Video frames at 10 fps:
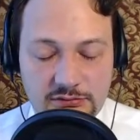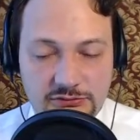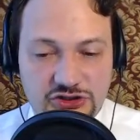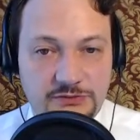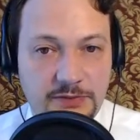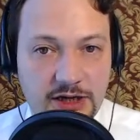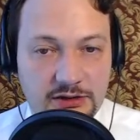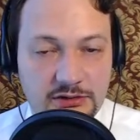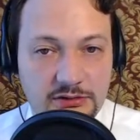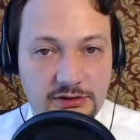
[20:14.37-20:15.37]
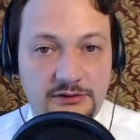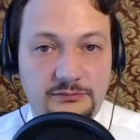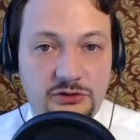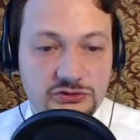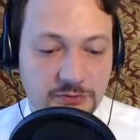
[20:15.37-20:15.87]
Japan, in the
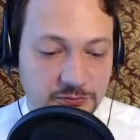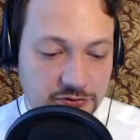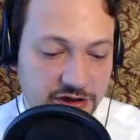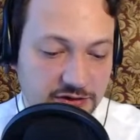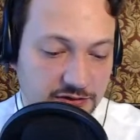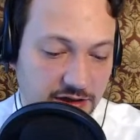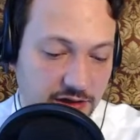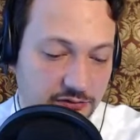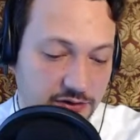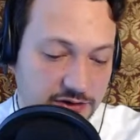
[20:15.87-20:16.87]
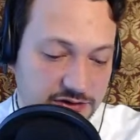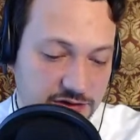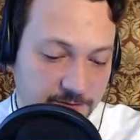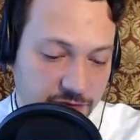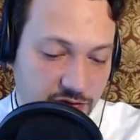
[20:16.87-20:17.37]
most populated areas
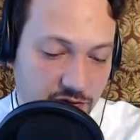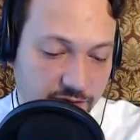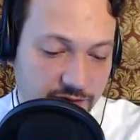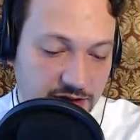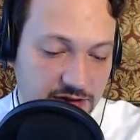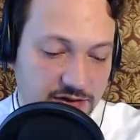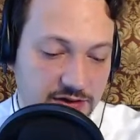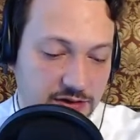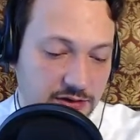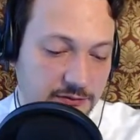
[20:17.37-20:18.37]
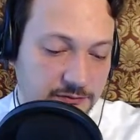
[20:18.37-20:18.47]
of India,